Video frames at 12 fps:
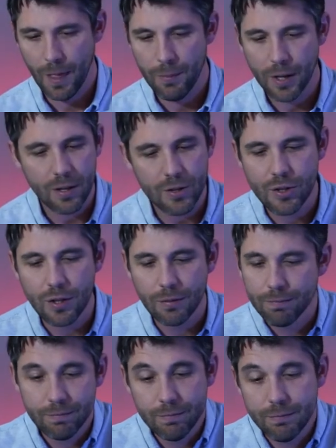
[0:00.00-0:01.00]
Because
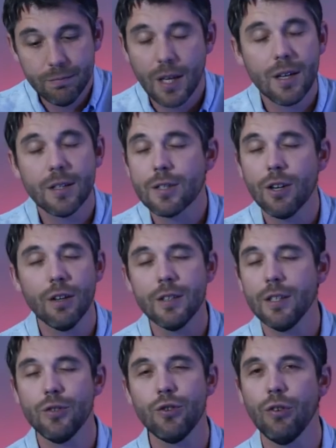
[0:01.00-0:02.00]
God
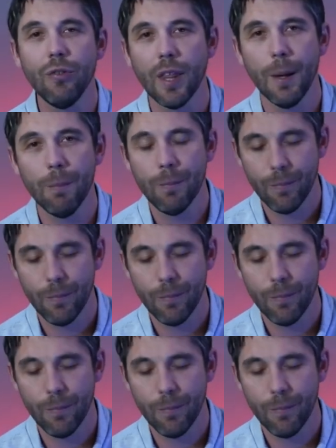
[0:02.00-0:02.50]
didn't choose them.